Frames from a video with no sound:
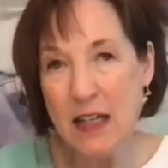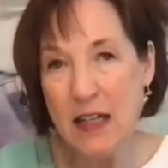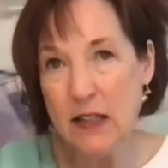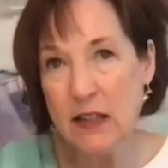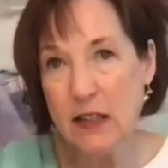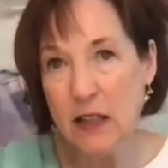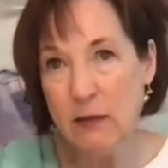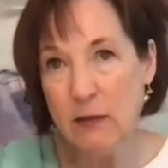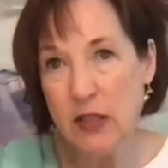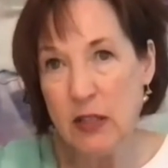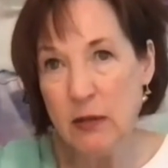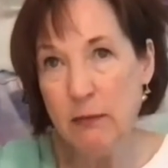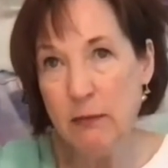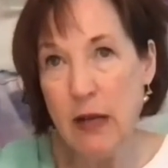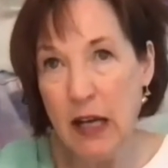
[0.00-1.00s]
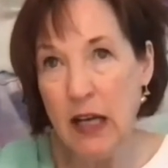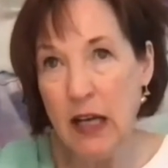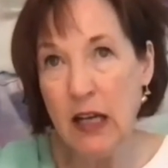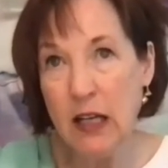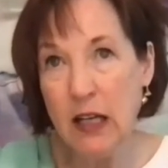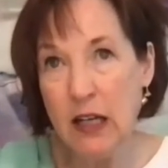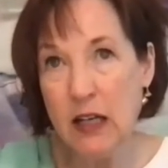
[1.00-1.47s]
it seems to
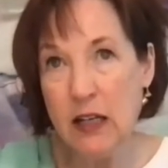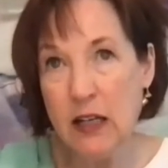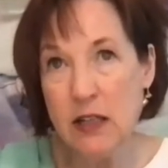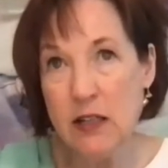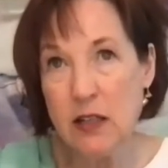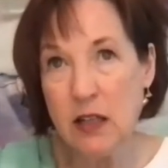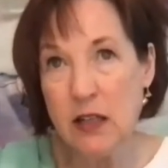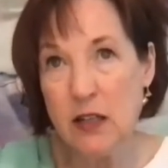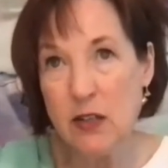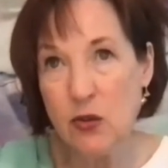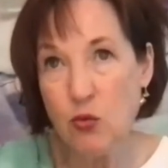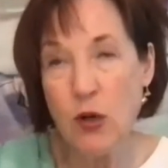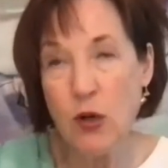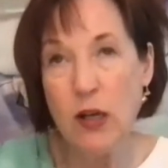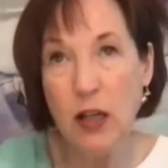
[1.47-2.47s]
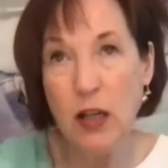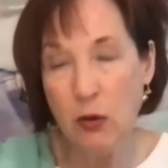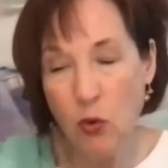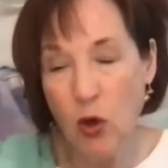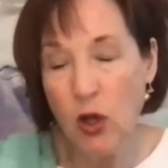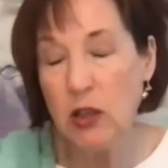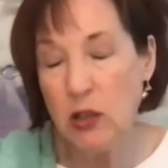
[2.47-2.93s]
me, is really
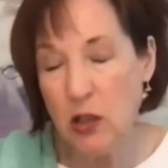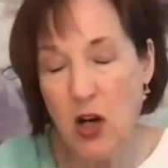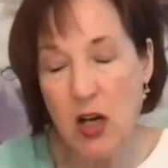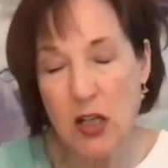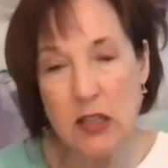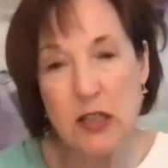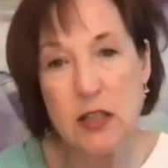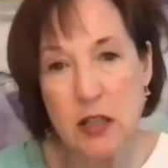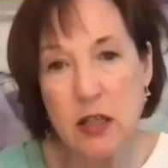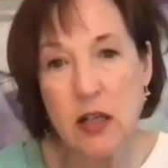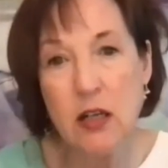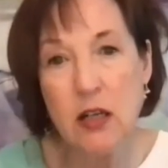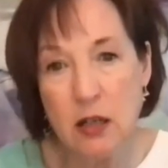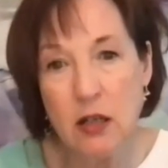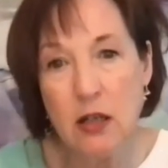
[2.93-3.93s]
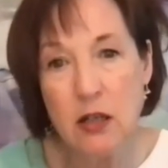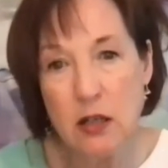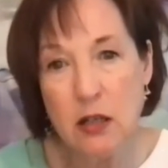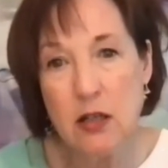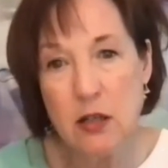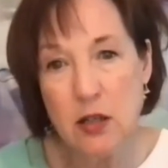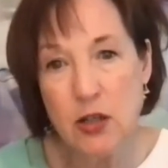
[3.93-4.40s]
what locks the
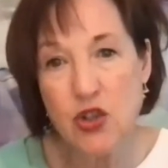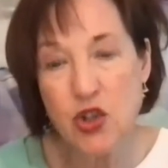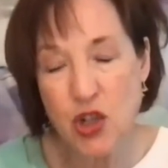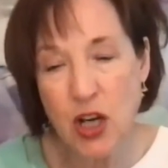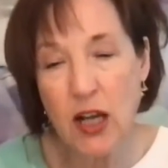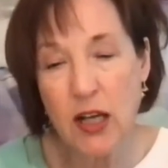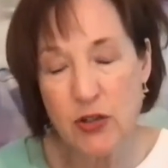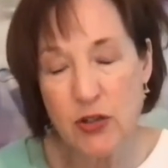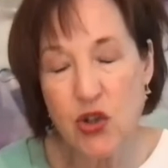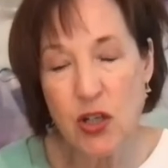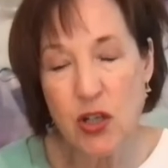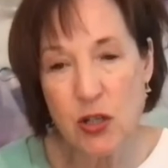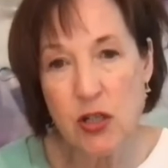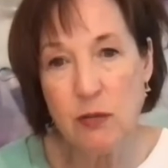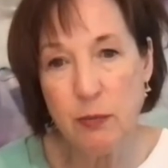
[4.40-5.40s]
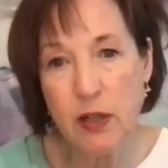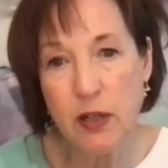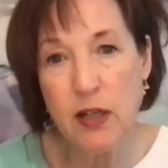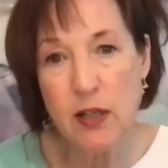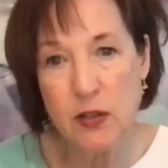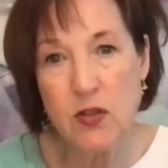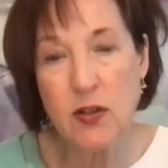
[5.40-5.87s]
change into
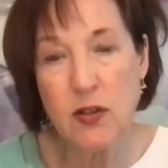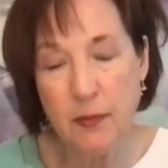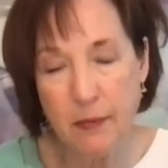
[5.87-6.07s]
place.